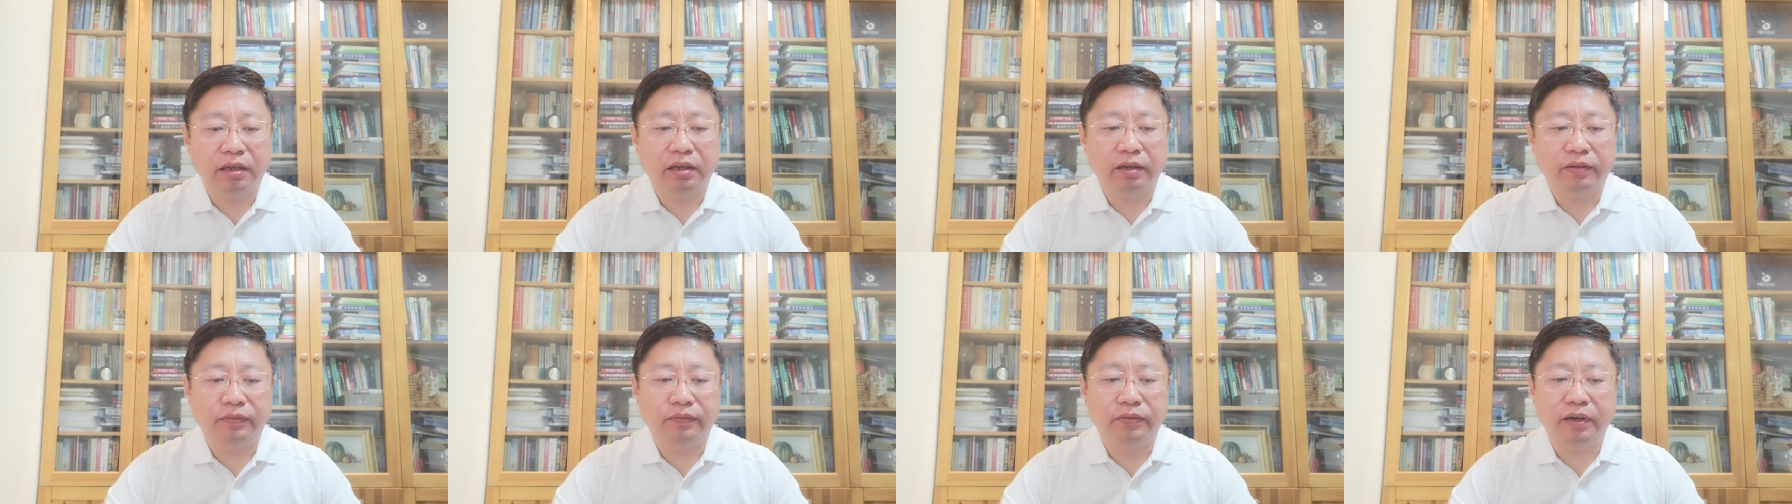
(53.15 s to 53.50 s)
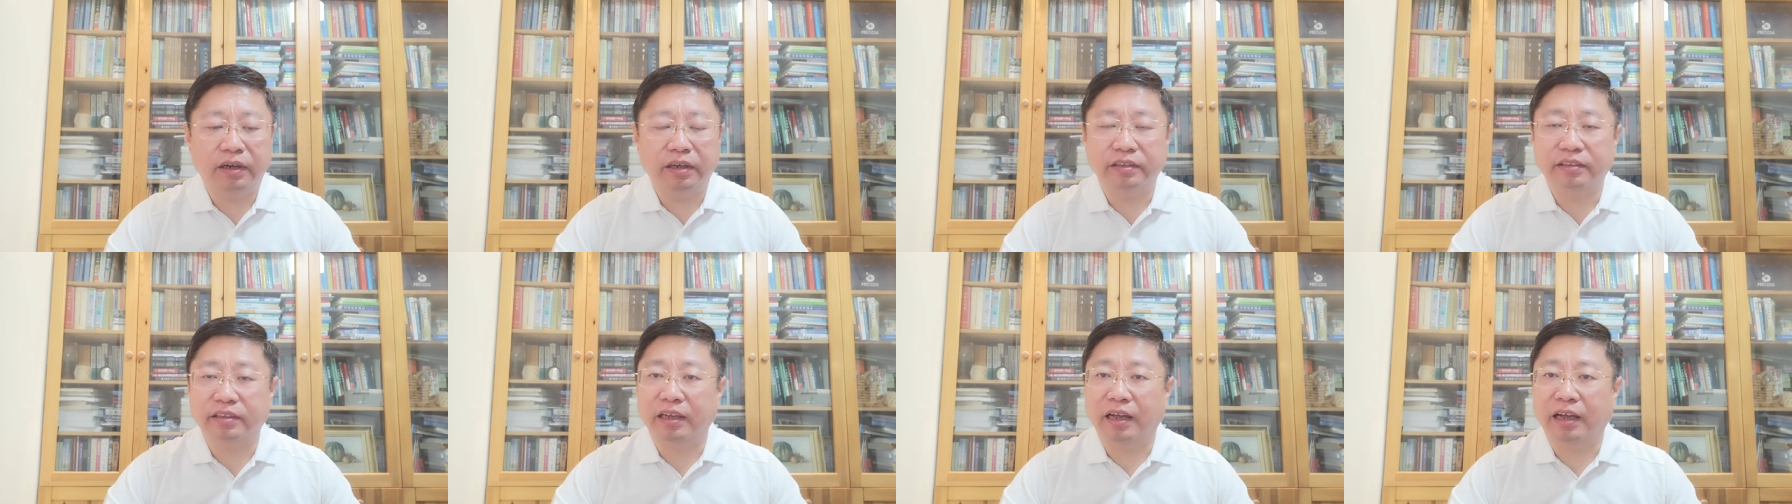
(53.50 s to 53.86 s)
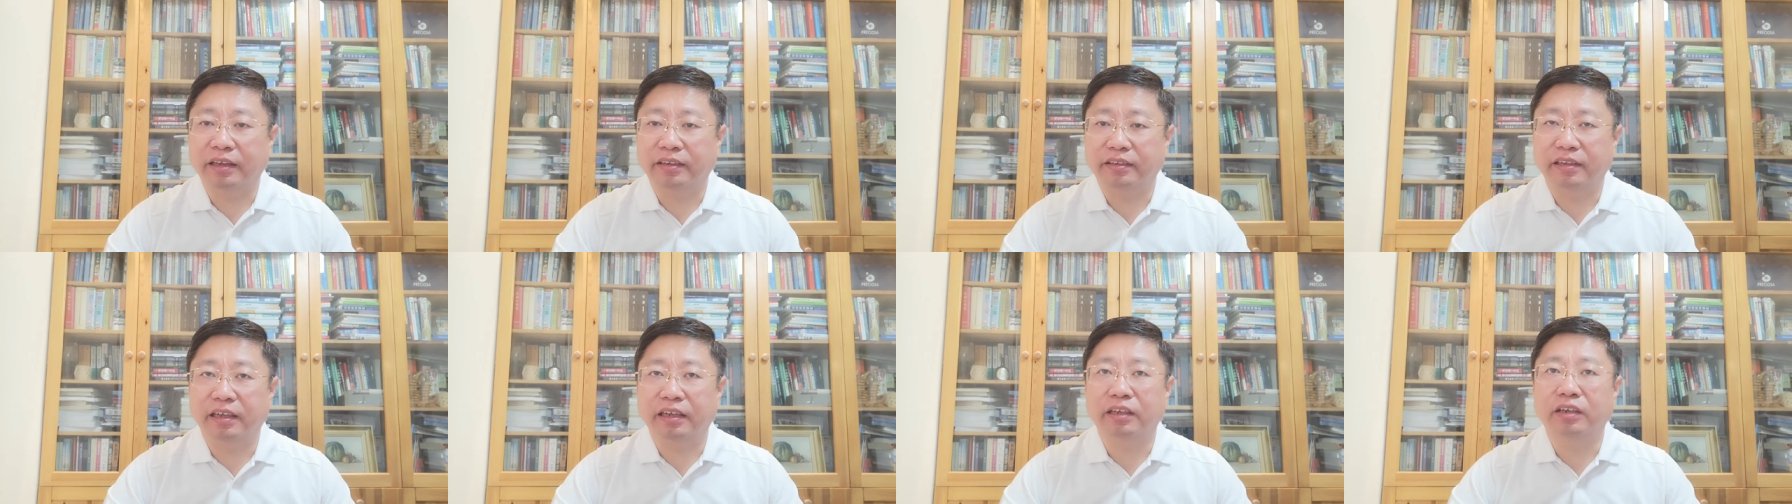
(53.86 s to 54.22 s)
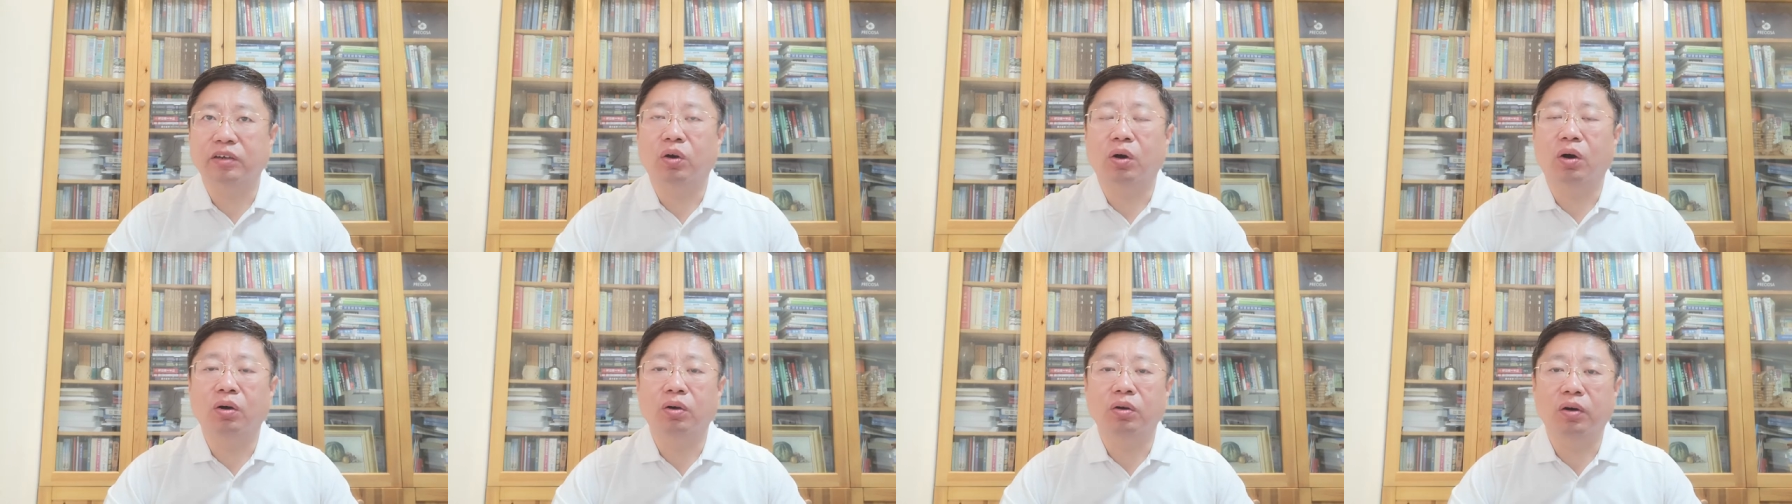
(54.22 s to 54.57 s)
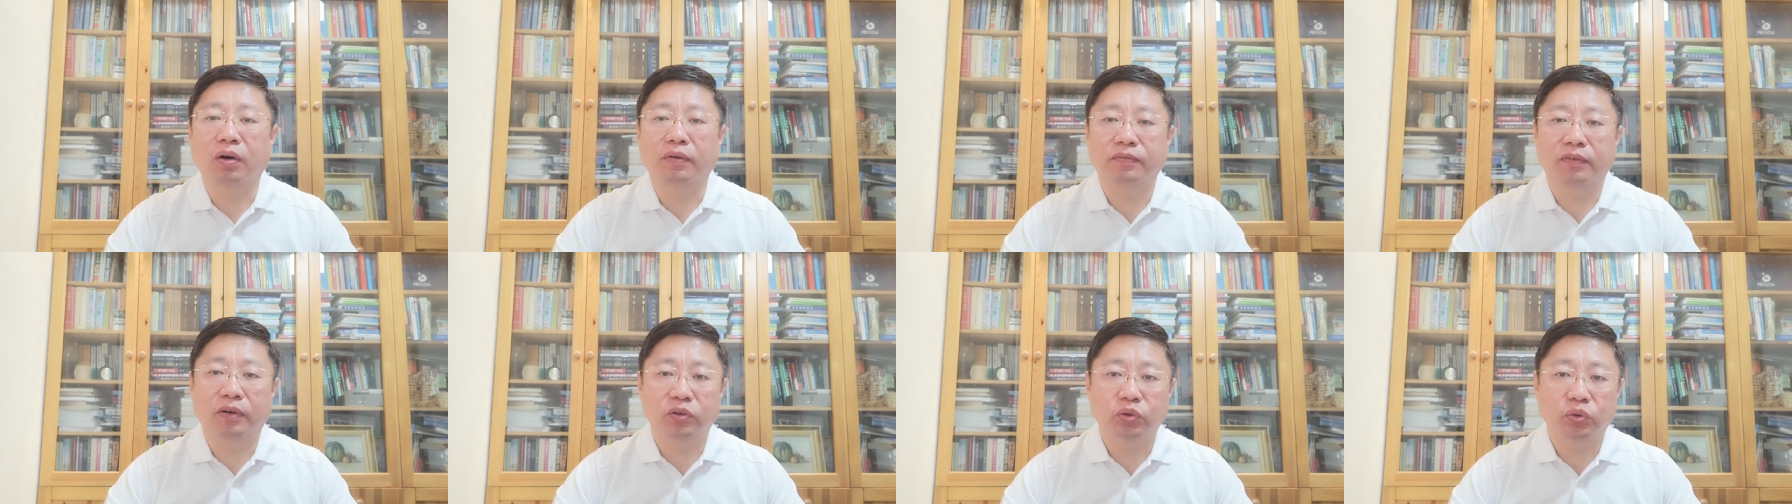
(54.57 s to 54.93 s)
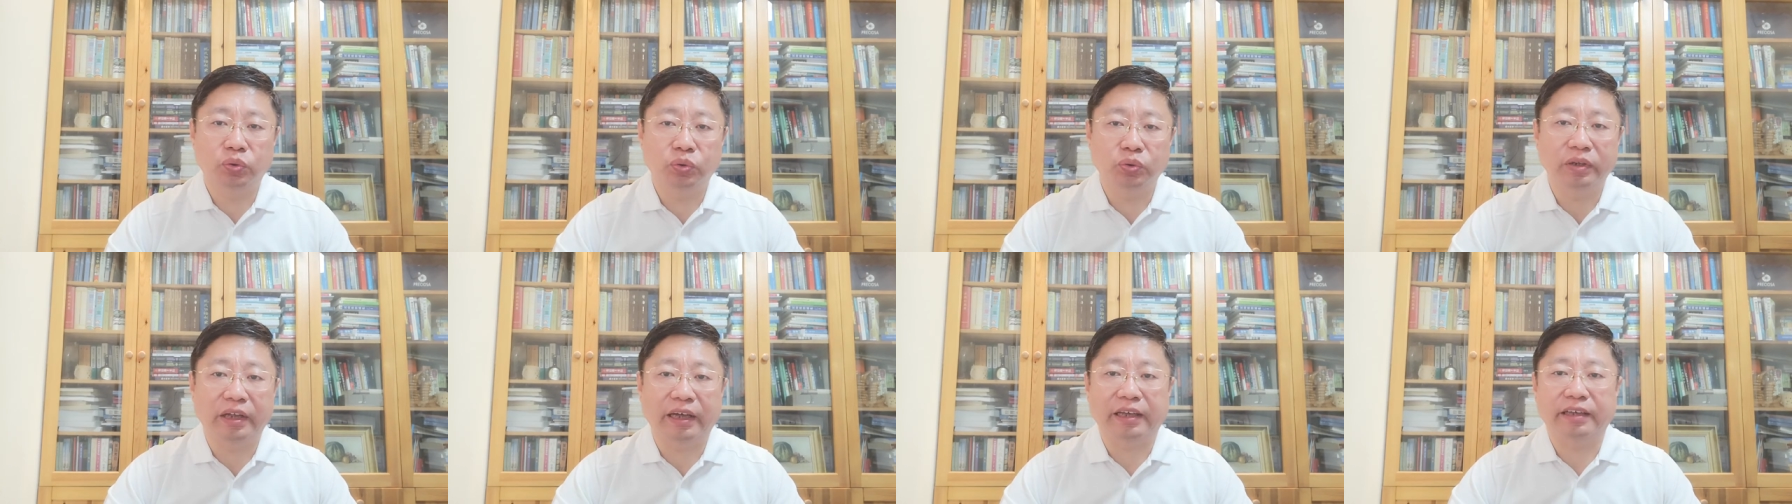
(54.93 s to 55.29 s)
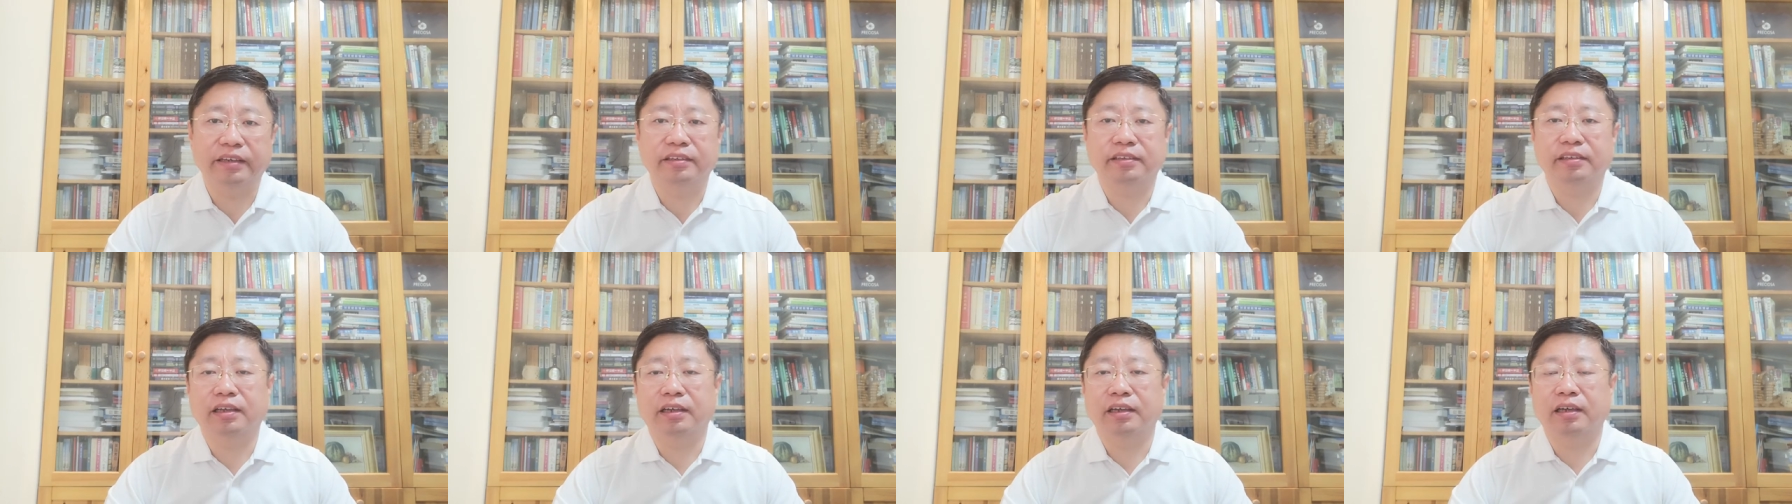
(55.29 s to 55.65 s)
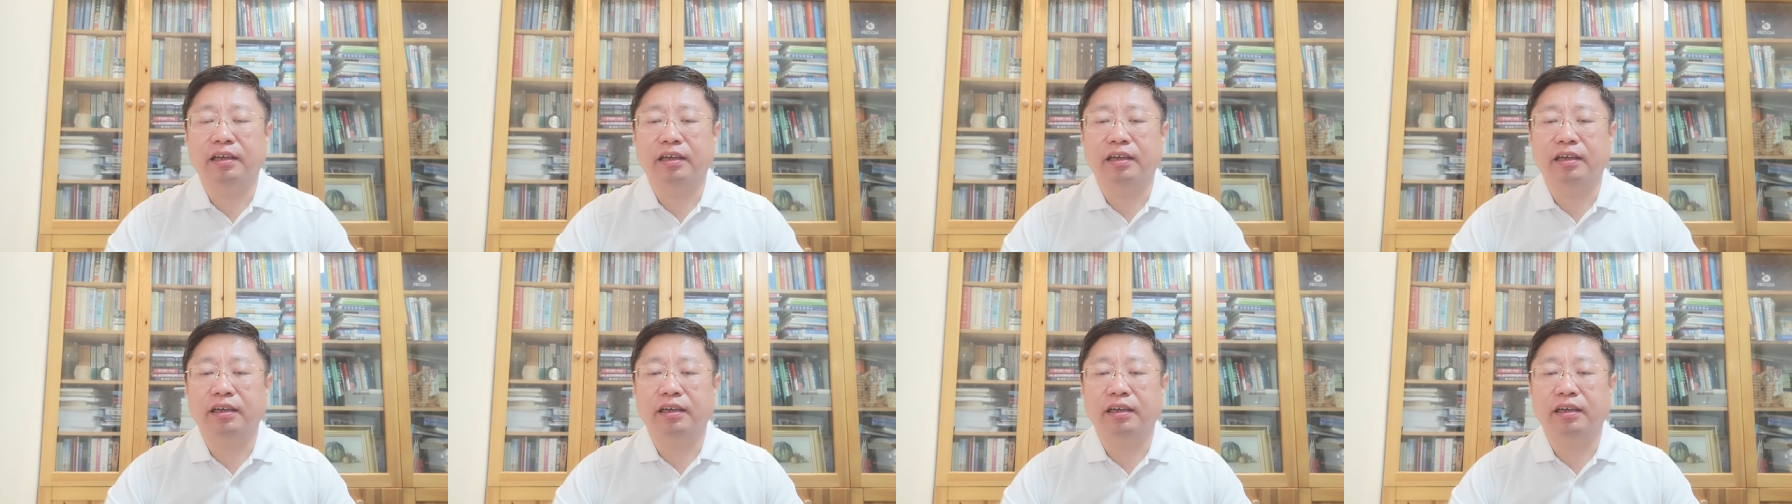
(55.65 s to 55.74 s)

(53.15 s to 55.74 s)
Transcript: First, I stay in Hong Kong for 2 days.